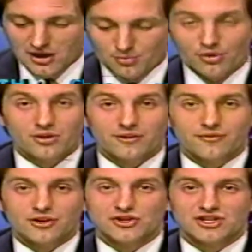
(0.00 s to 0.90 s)
Brearley
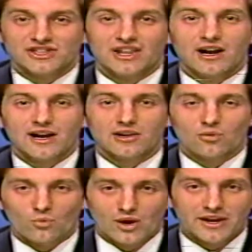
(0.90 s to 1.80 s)
finishes
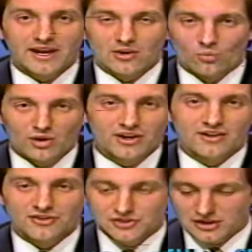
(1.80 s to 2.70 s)
9-1-1 on
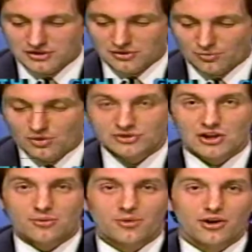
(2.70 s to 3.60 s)
the season.
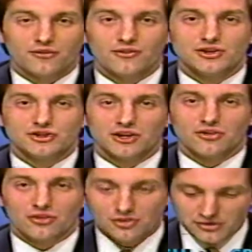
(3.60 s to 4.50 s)
Roselle Park
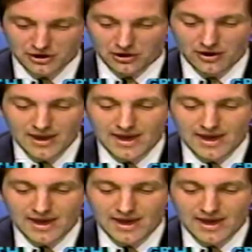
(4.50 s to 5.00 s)
finishing their year